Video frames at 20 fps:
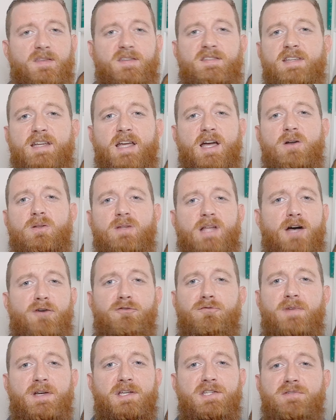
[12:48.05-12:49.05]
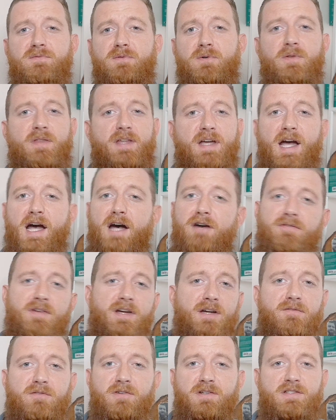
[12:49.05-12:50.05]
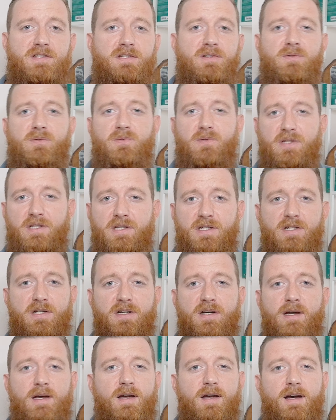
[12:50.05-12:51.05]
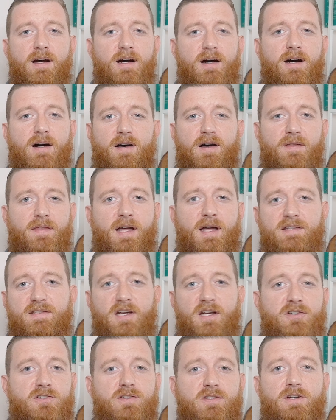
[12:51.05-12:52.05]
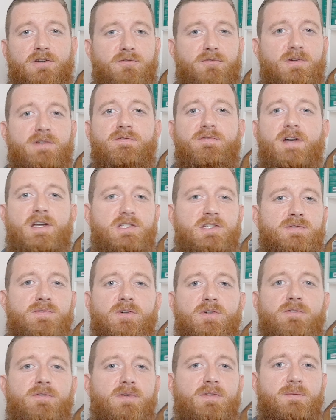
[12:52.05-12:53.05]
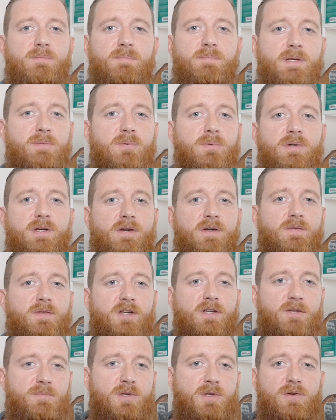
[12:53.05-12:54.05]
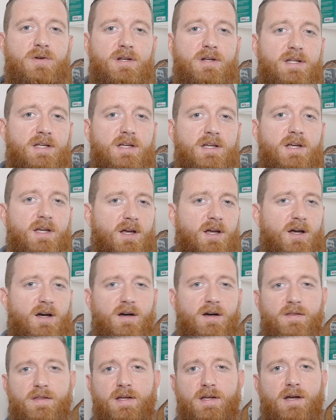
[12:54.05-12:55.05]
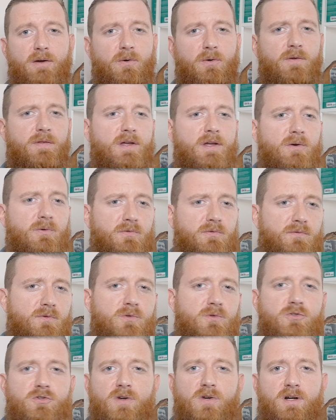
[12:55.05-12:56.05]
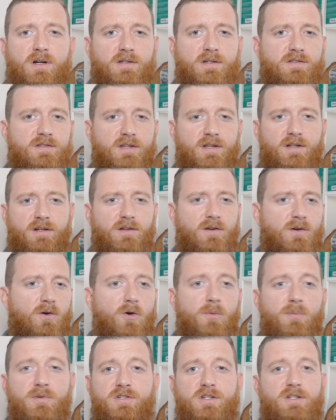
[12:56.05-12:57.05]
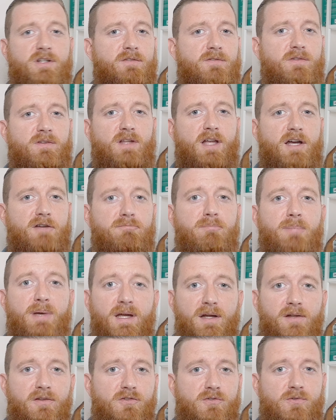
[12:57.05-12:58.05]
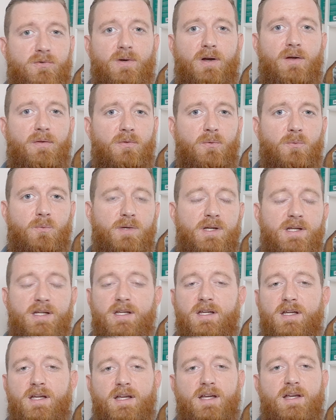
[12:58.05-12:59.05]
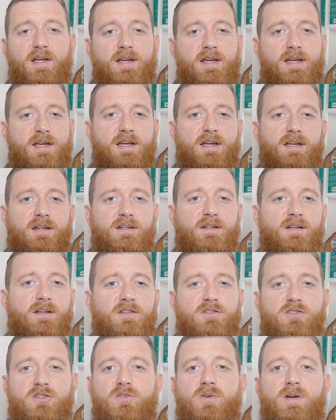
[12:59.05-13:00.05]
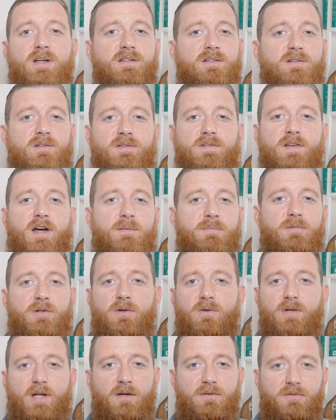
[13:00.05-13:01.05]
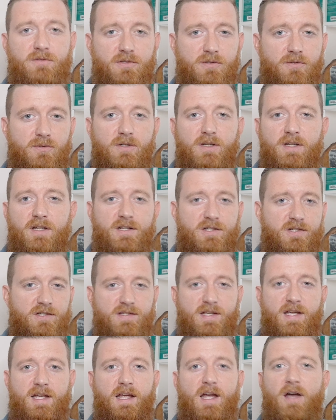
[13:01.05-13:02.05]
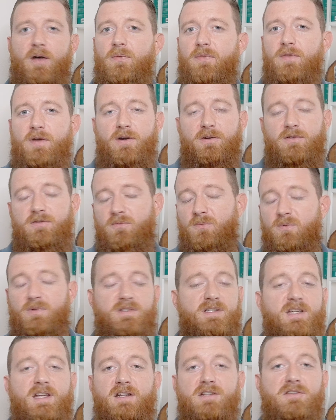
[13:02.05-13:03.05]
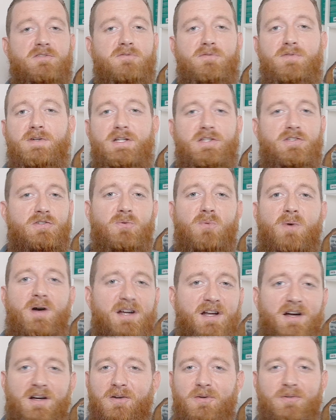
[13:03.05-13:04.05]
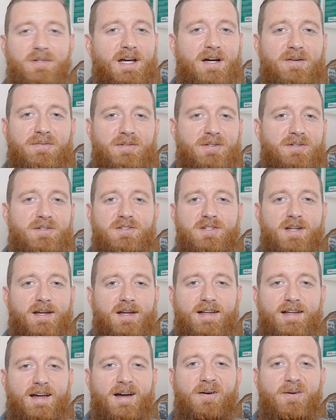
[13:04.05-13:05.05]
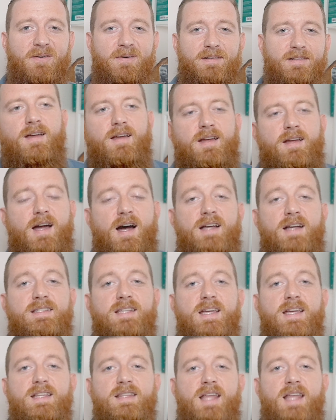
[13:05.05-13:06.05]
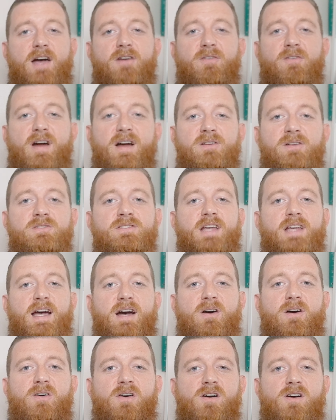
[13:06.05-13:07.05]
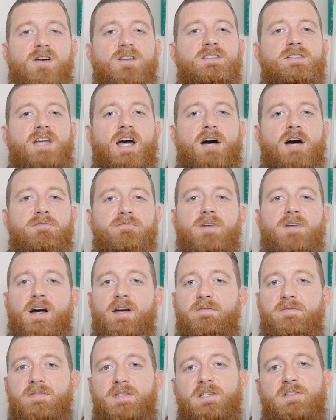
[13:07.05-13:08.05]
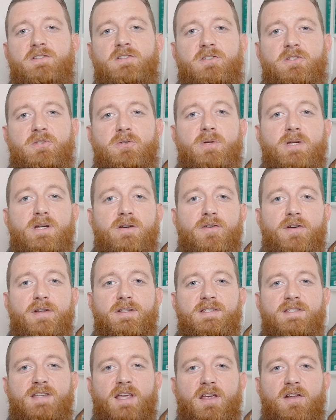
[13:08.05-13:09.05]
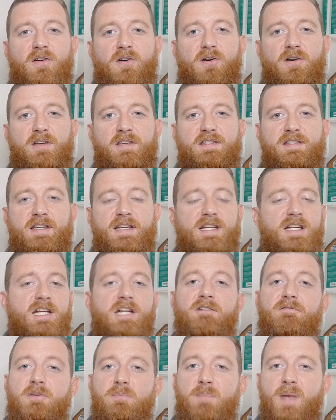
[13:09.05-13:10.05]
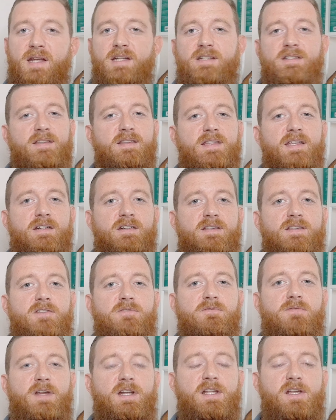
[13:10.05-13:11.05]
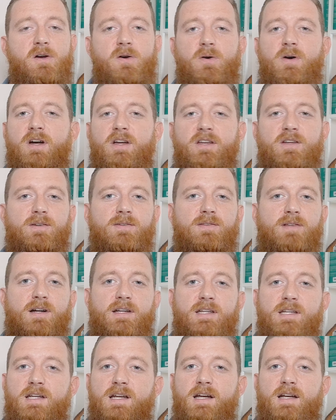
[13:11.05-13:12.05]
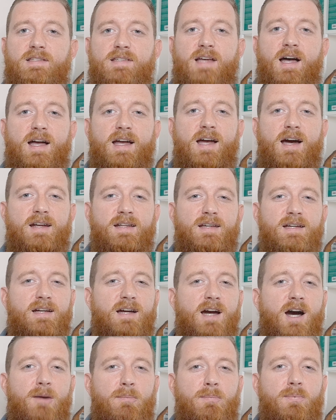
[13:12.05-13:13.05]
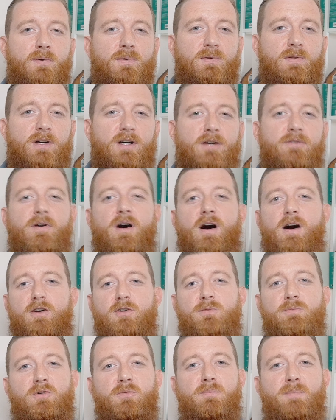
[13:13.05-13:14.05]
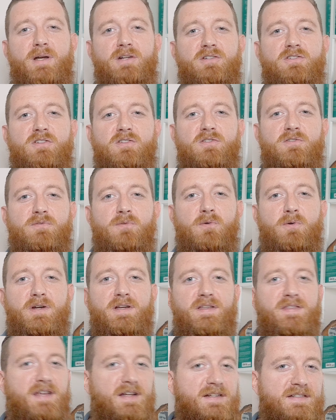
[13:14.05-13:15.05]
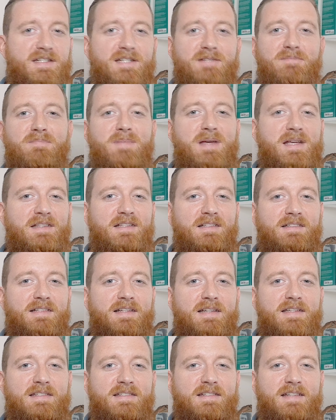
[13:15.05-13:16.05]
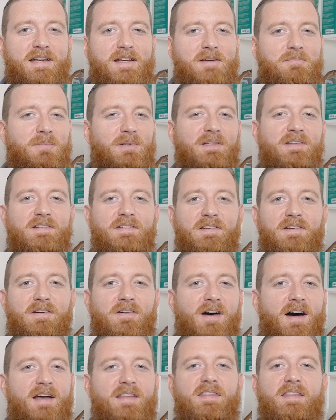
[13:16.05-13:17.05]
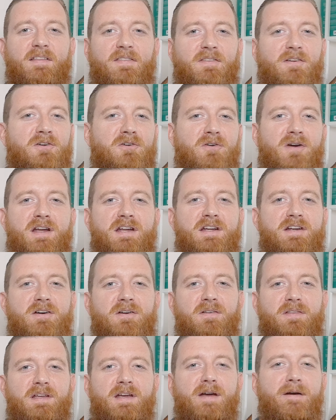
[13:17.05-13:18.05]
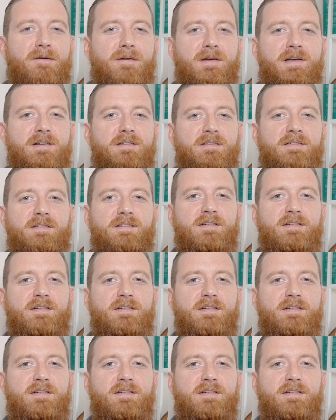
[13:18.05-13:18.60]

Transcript: The Sing Out Loud Festival they have every single year. That's actually a free festival for the people here in the community. They host food trucks and a whole bunch of different live bands throughout the week. And it's a great little time to go down to, just hang out there. Once again, it's free, so why not go down there and it out? Guys, and that rounds out our top 5 things to do here in St. Augustine. And if you made it to the end of this video, you're lucky, because I got a couple of honorable mentions for you that didn't make the list, but still, I think they're great here in the area.